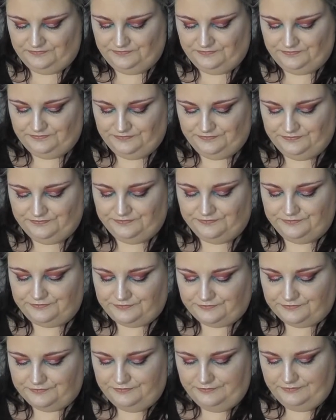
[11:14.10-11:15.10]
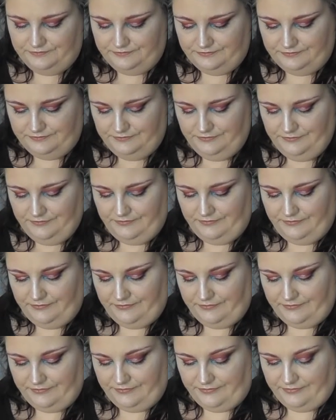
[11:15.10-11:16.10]

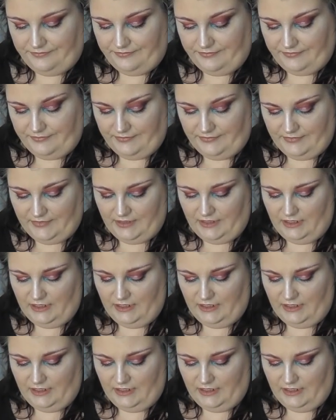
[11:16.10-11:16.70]
Nothing is said.